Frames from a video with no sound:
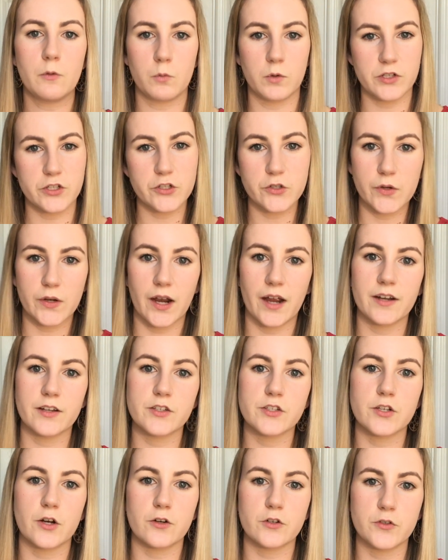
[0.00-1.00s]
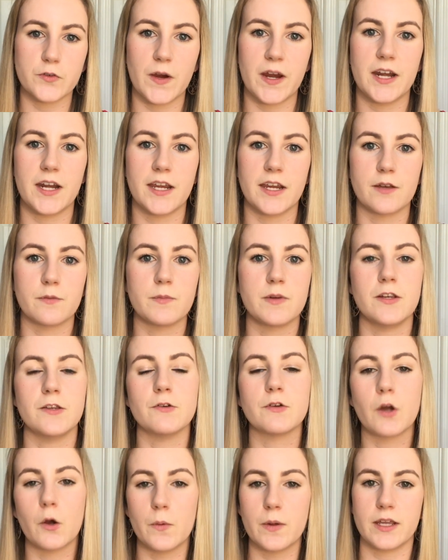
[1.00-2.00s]
once you kind of start training and when
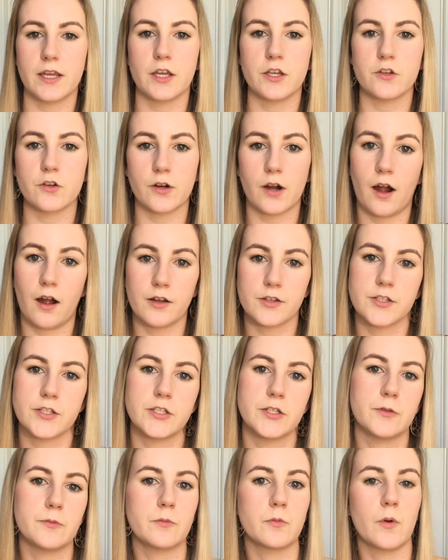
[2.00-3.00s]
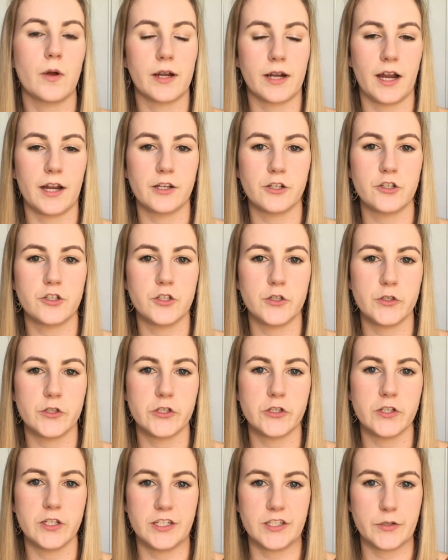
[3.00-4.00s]
you go and get your costume what kind of
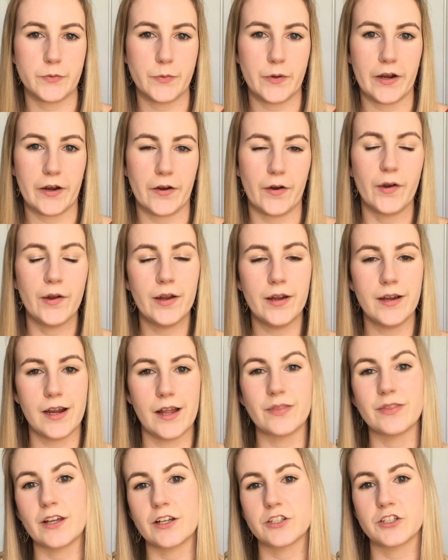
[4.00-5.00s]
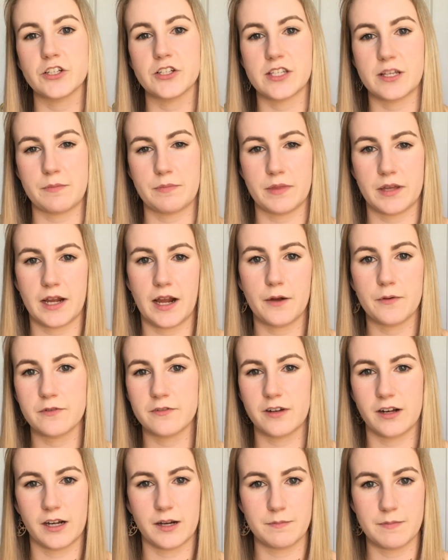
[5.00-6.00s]
shoes you need to wear, and that's just something I
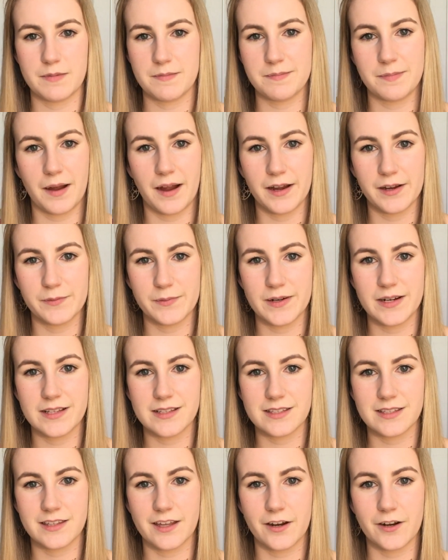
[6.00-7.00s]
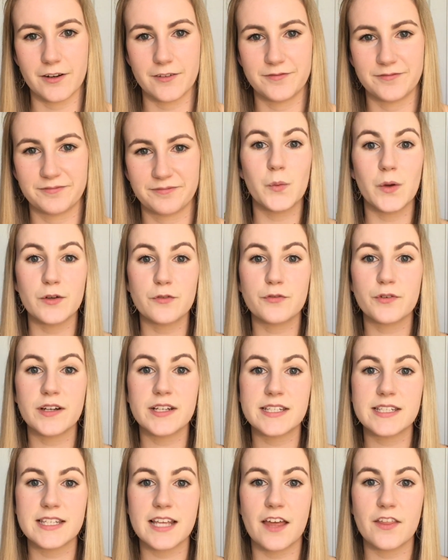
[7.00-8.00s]
would recommend buying when it's there. One
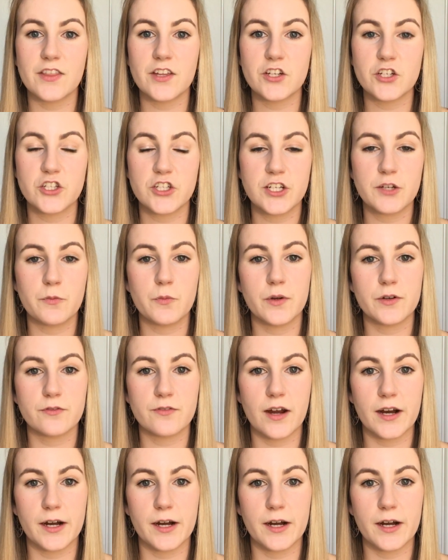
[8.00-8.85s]
friend said that she would